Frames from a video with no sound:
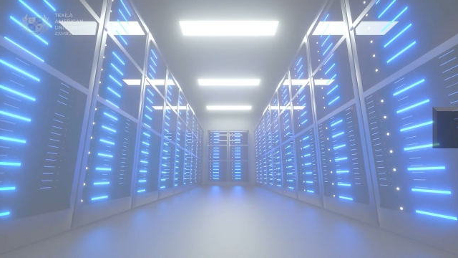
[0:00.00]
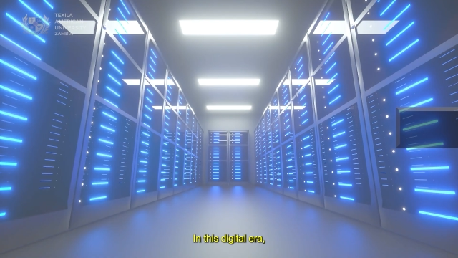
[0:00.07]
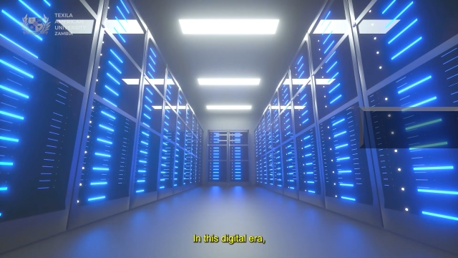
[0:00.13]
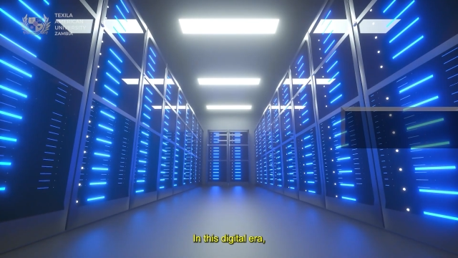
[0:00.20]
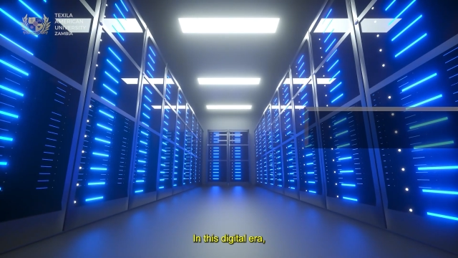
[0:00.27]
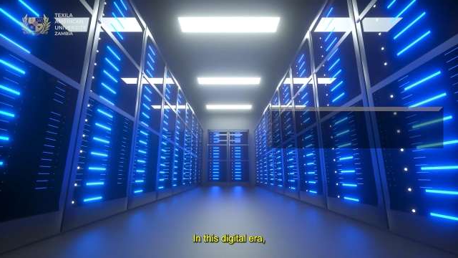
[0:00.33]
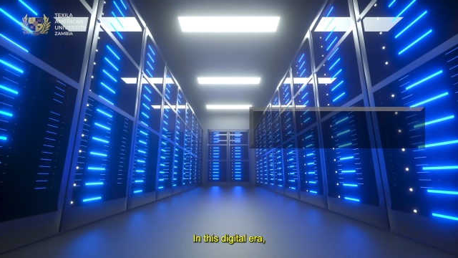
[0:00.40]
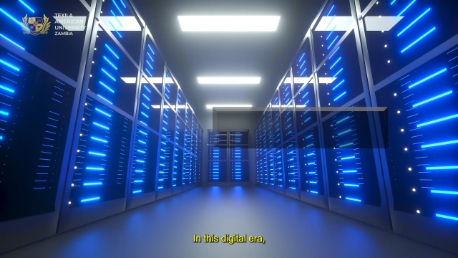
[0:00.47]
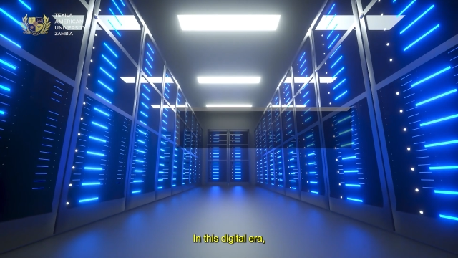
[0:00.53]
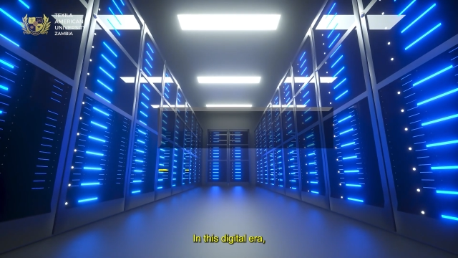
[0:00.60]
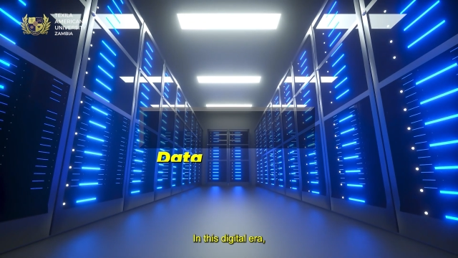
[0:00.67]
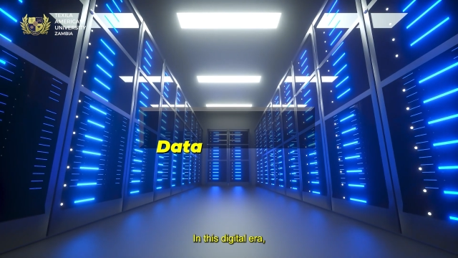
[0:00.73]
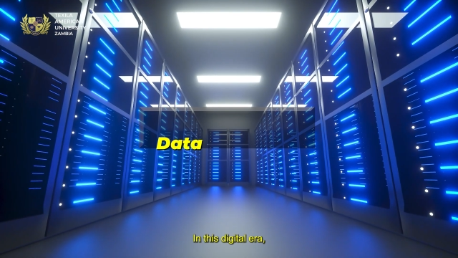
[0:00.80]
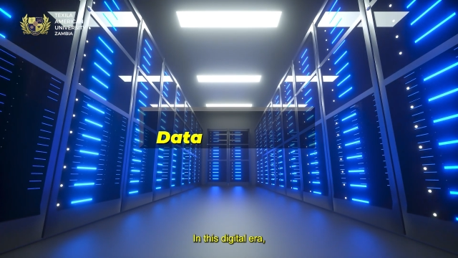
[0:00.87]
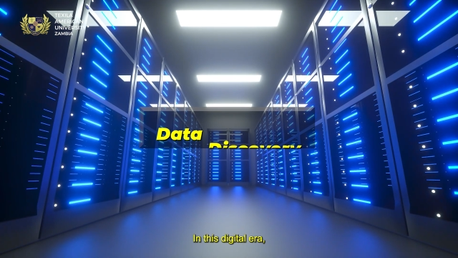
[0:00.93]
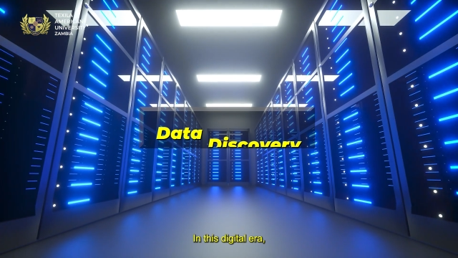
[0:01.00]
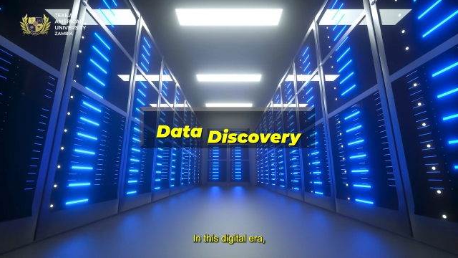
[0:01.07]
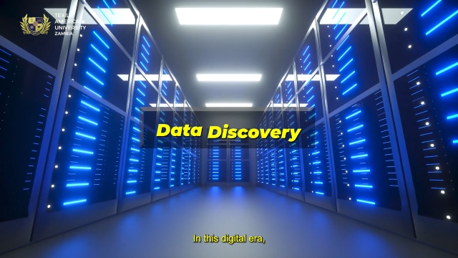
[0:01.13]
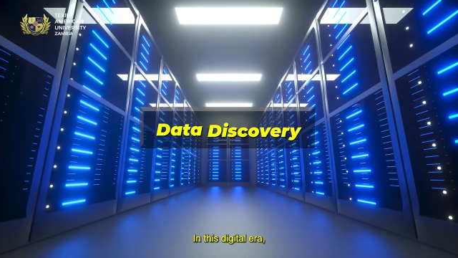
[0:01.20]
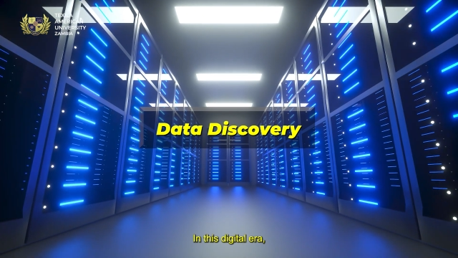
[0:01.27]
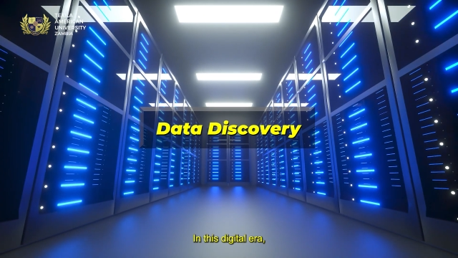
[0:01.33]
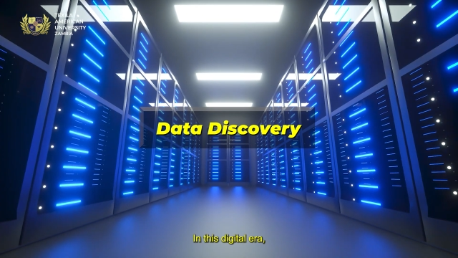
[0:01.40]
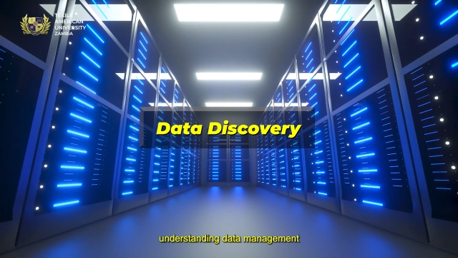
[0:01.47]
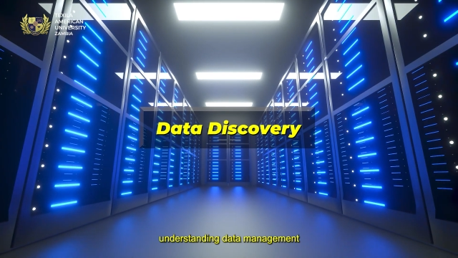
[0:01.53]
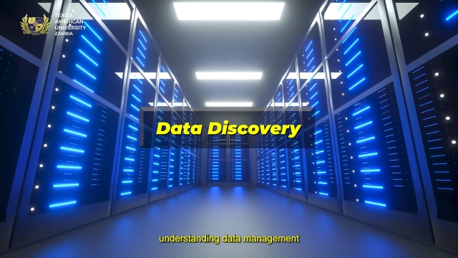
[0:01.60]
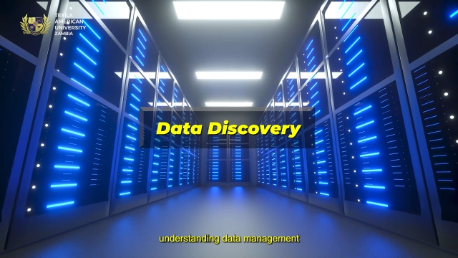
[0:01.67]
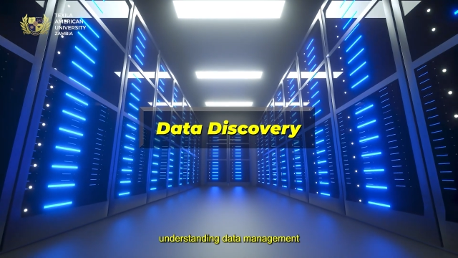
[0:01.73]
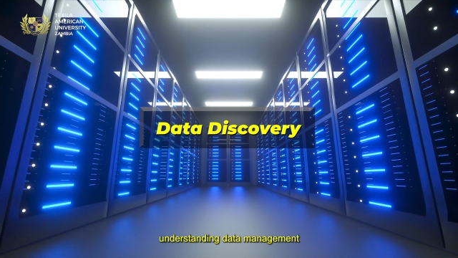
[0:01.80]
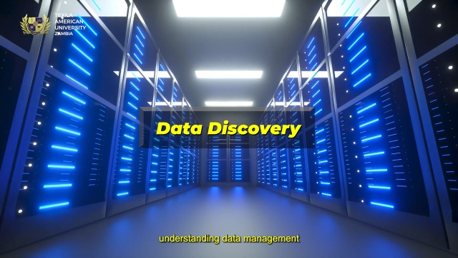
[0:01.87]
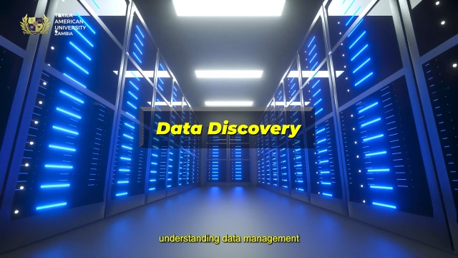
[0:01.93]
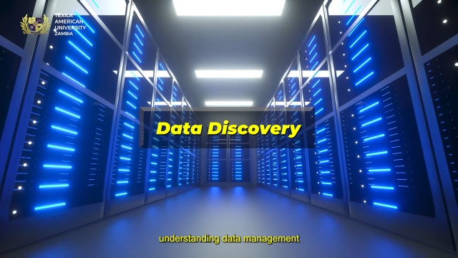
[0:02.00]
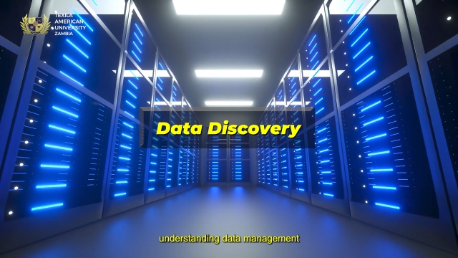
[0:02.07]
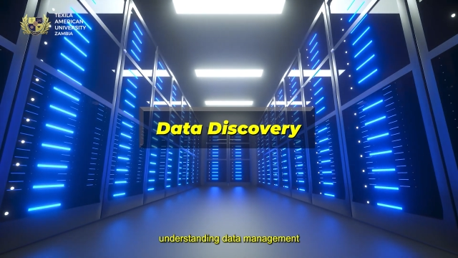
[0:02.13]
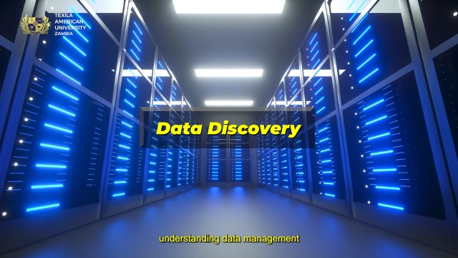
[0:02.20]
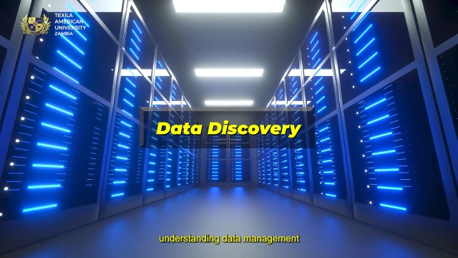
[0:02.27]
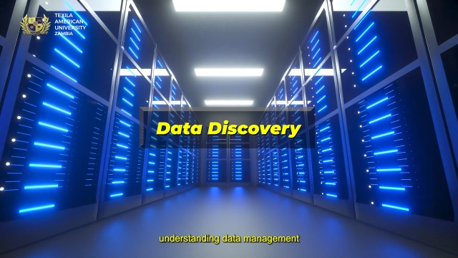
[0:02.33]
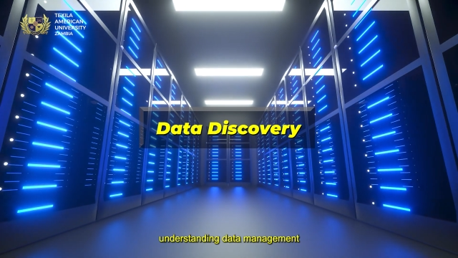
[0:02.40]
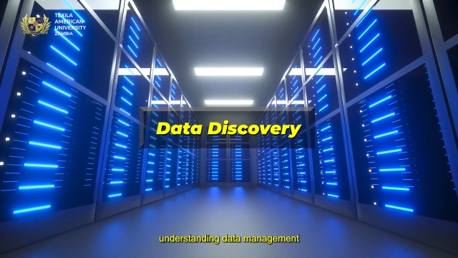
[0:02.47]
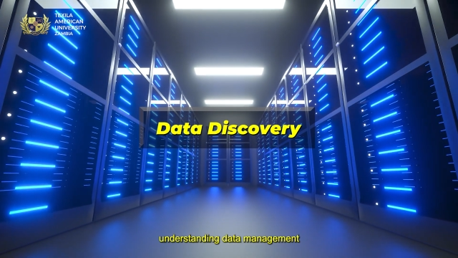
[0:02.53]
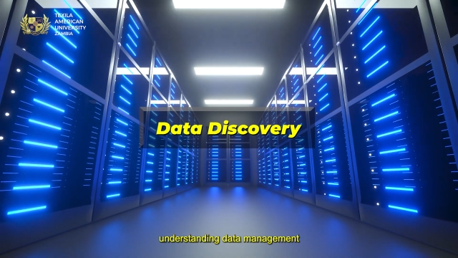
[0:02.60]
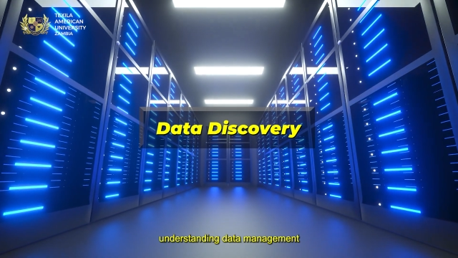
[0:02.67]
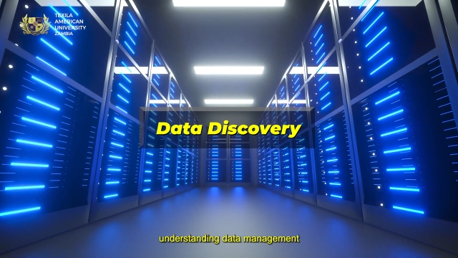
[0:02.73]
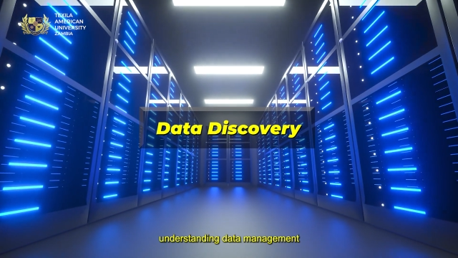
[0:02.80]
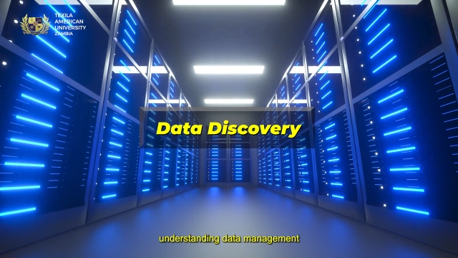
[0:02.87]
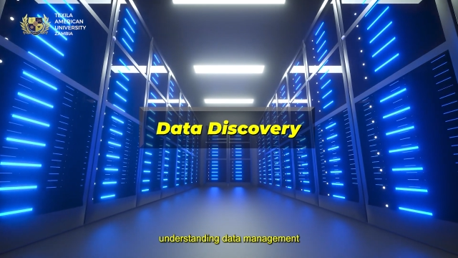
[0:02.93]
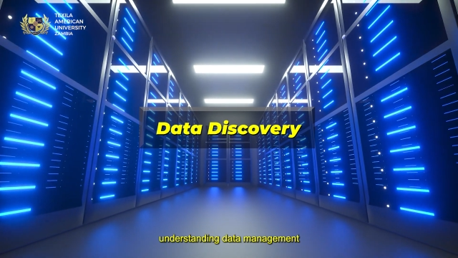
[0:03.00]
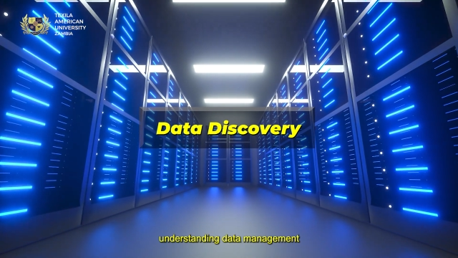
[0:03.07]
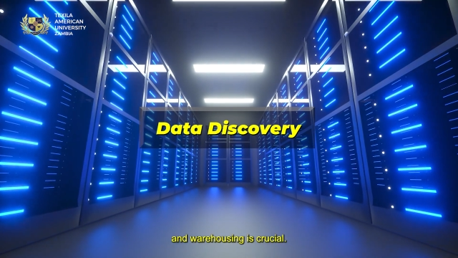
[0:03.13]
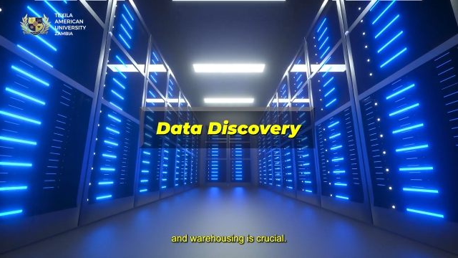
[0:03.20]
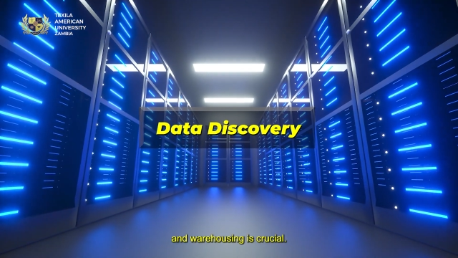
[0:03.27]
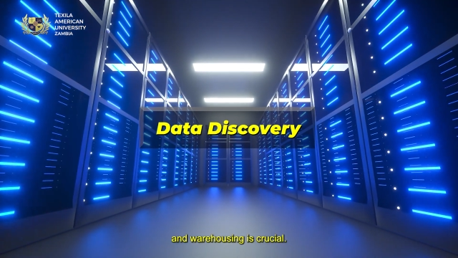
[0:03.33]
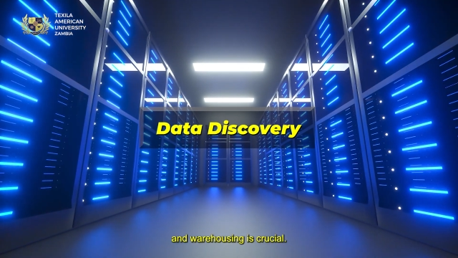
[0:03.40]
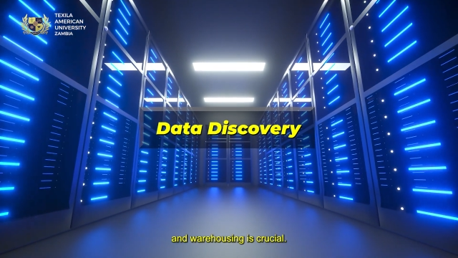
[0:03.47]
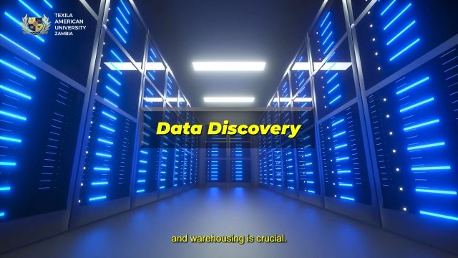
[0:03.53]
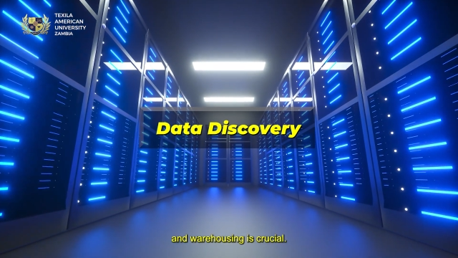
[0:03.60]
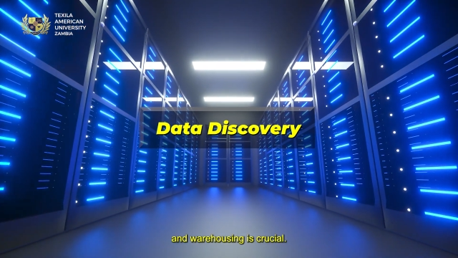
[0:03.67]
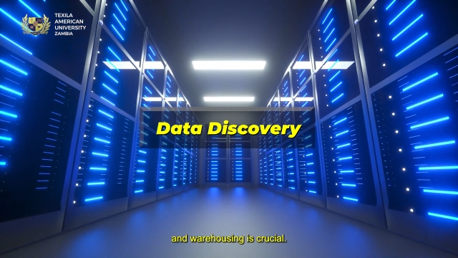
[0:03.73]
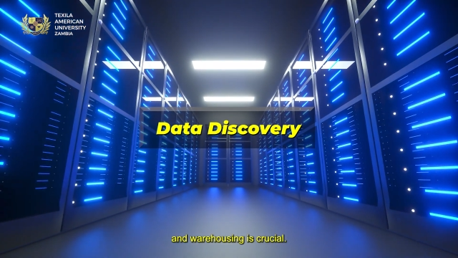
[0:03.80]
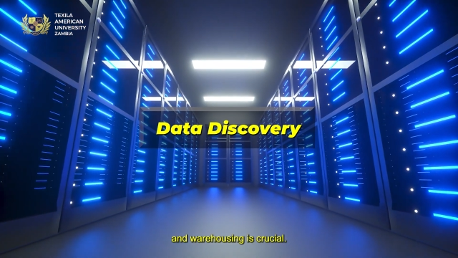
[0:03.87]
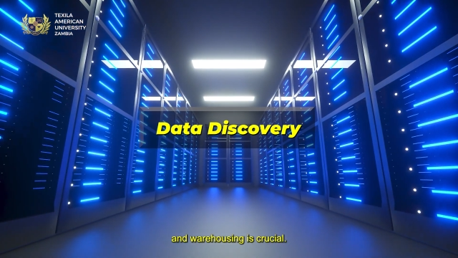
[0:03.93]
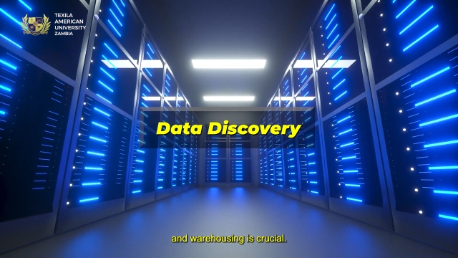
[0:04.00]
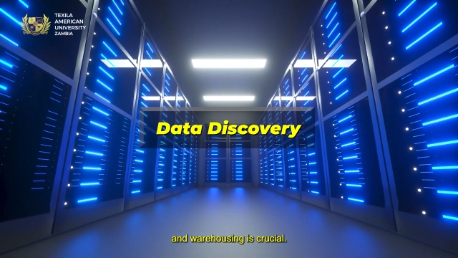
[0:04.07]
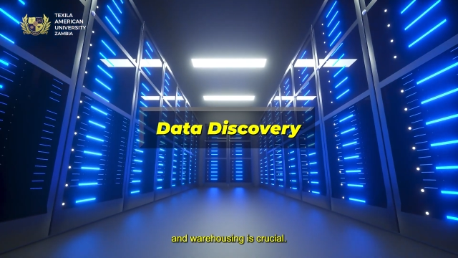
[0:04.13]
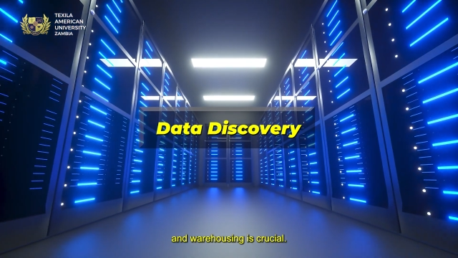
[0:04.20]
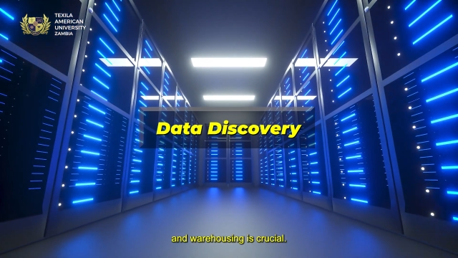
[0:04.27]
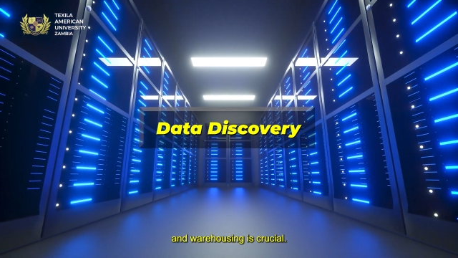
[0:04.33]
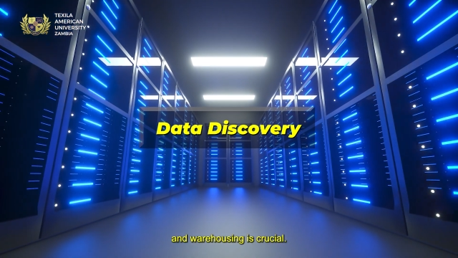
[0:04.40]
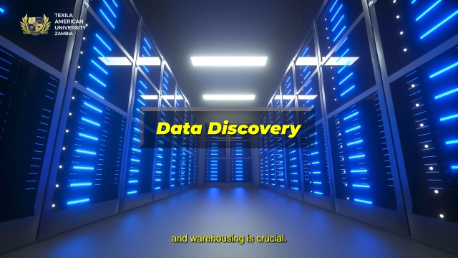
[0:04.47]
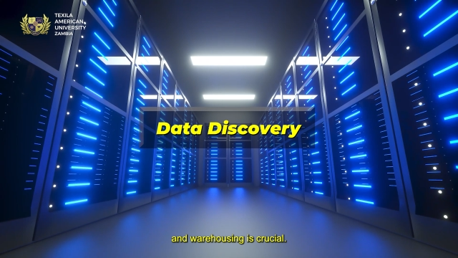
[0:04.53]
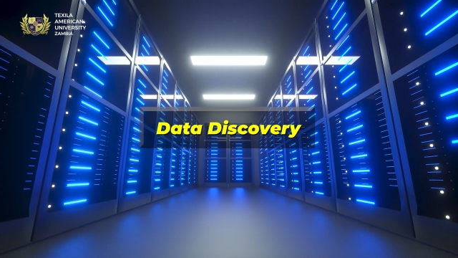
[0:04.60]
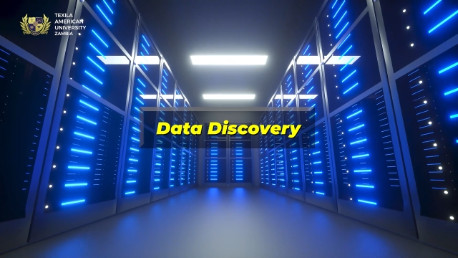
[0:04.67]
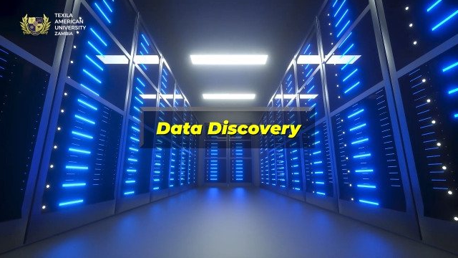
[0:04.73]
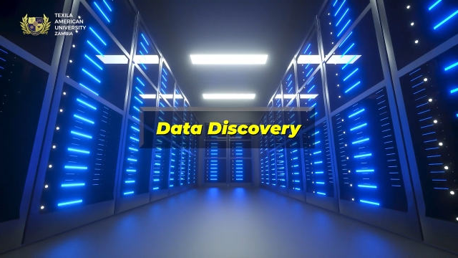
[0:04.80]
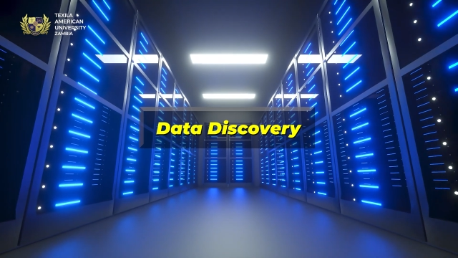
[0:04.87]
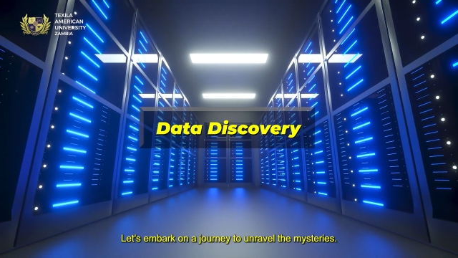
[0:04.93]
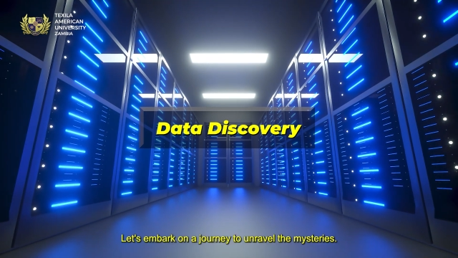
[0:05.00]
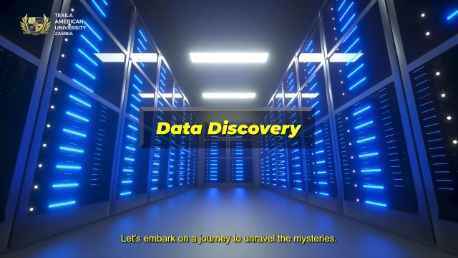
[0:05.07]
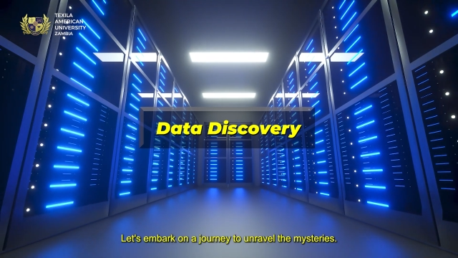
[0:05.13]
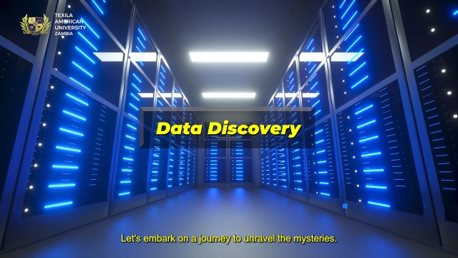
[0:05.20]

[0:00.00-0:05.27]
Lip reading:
(no speaker visible)